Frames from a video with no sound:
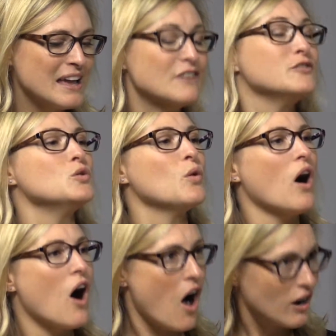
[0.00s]
If you
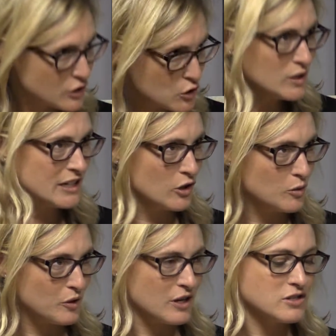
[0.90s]
do need a
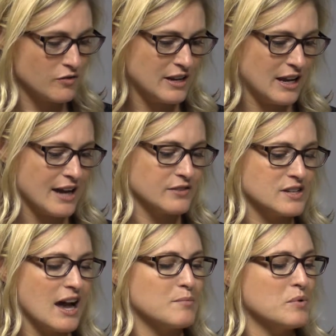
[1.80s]
lubricant of any kind of
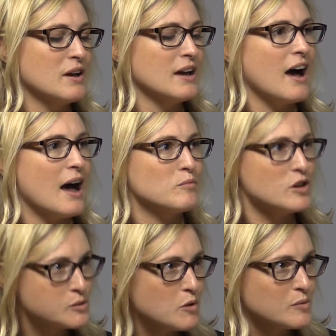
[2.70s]
type, a
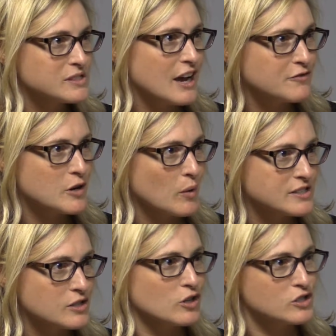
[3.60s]
spermicide-free one
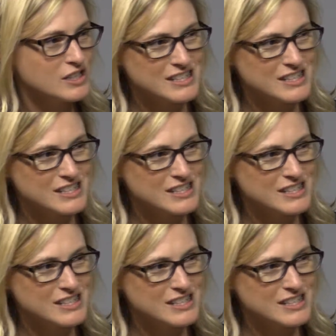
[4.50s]
is a good. So this